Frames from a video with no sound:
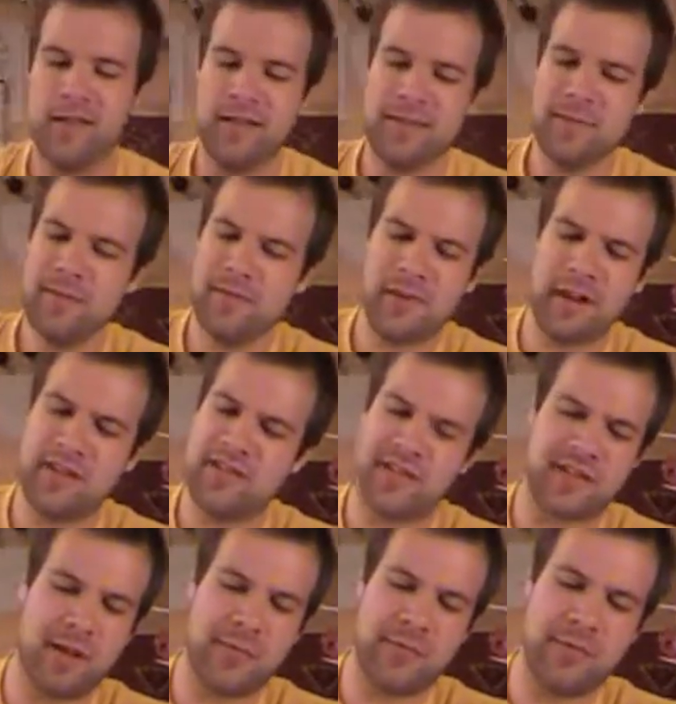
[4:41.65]
Some of the varieties
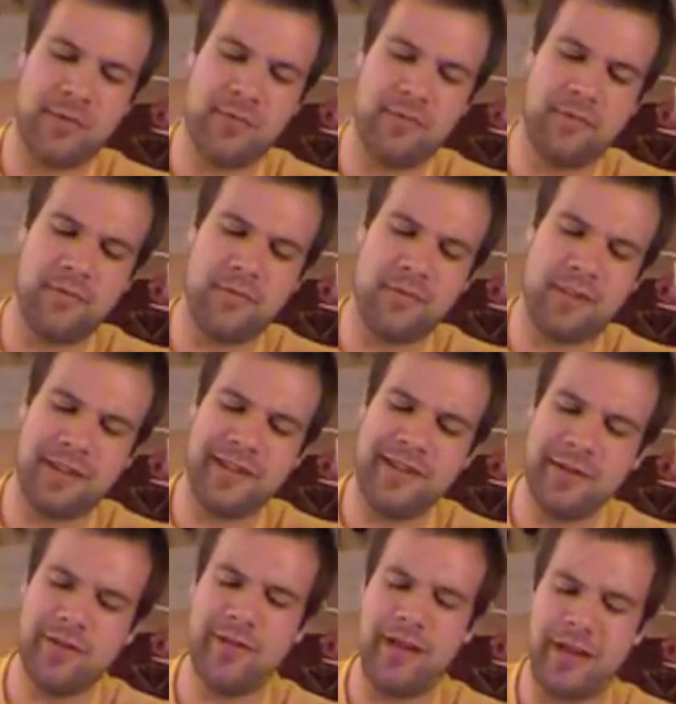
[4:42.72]
just come through with a
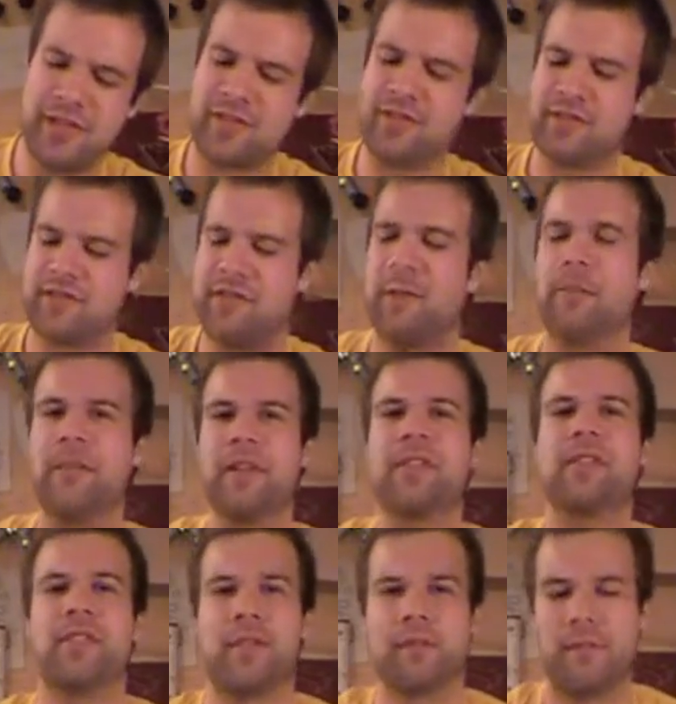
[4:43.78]
little extra something
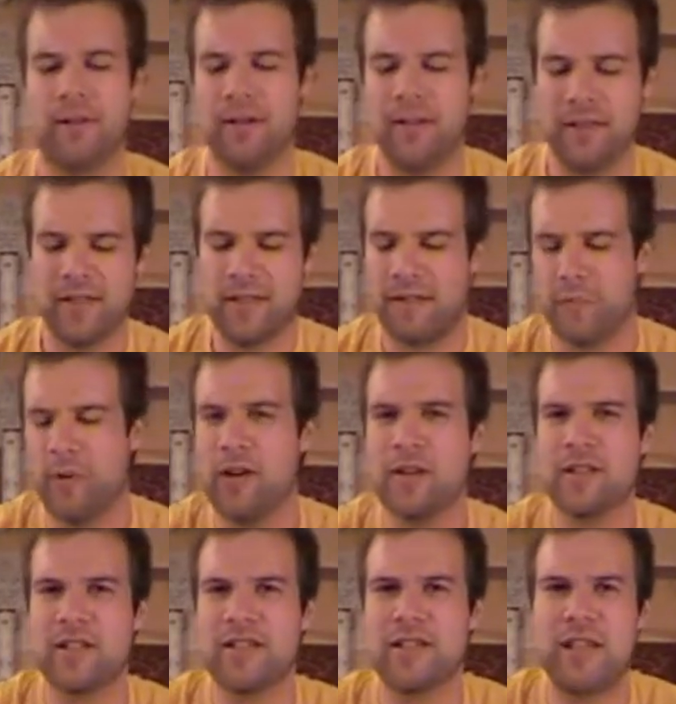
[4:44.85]
to them. Like
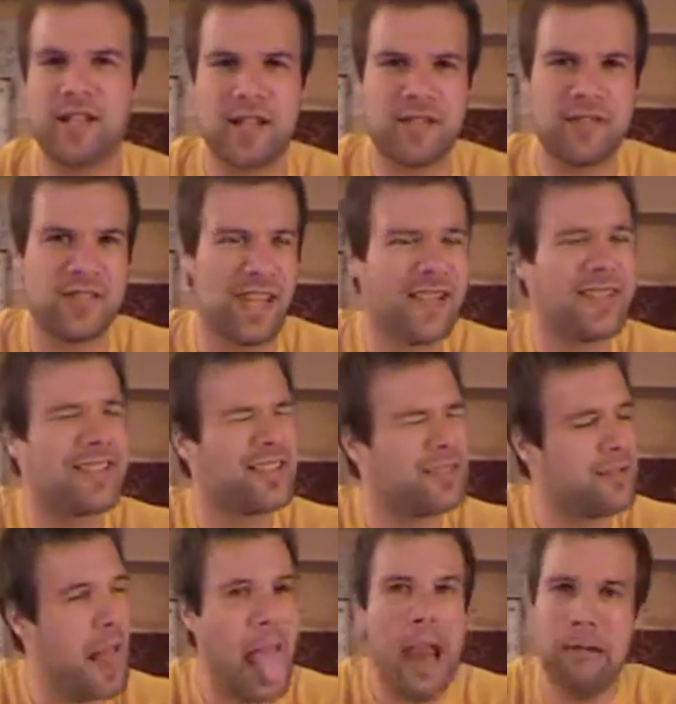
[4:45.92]
Washington State just
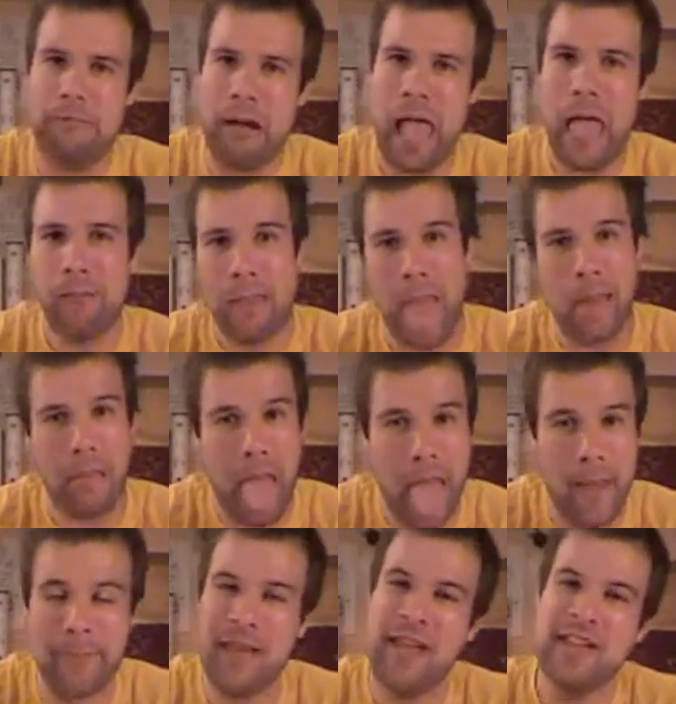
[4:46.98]

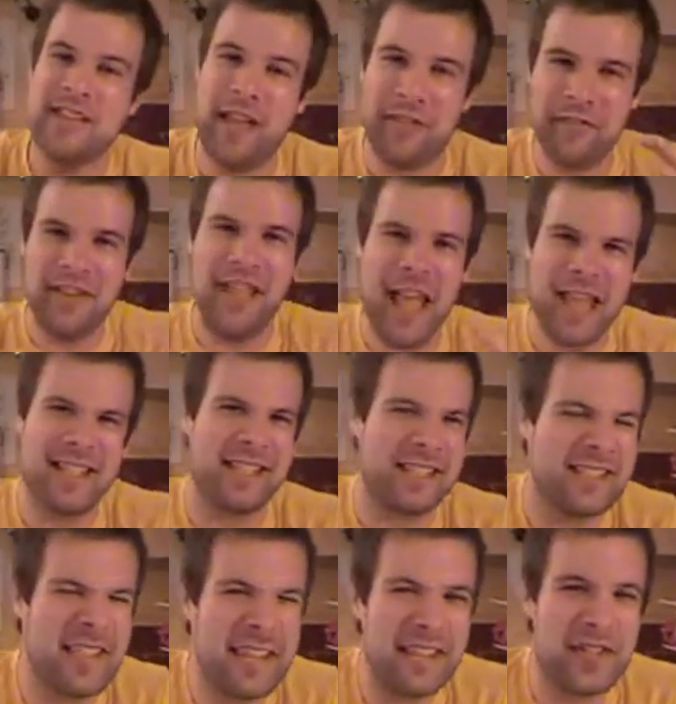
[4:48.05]
definitely has a
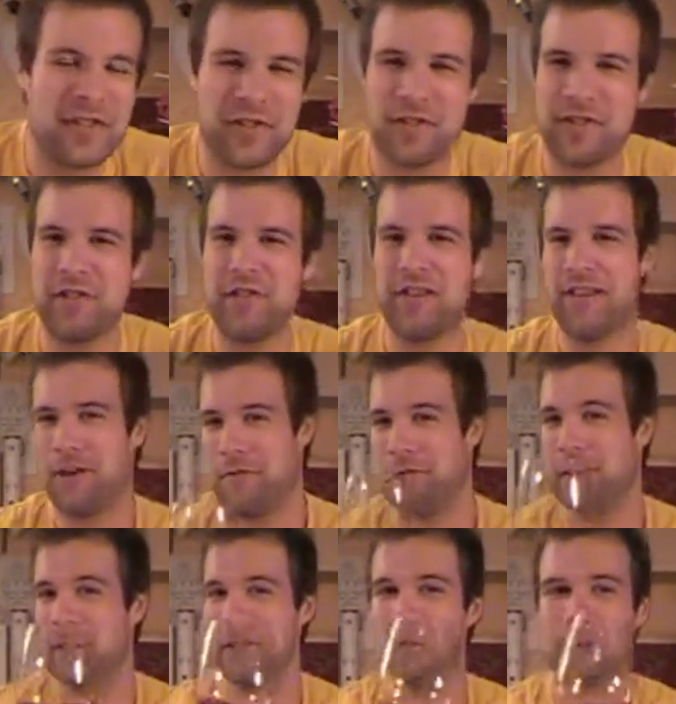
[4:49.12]
signature to it, and I
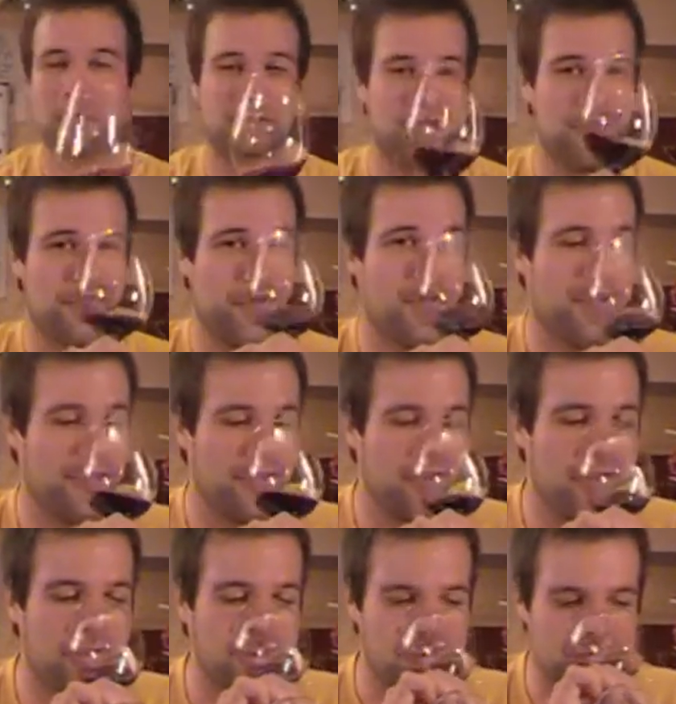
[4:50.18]
really enjoy what's going on down
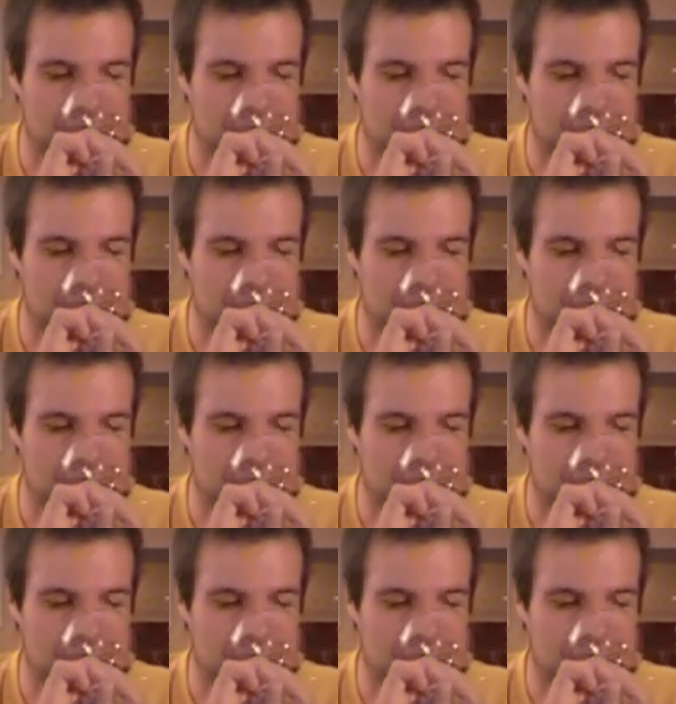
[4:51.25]
there.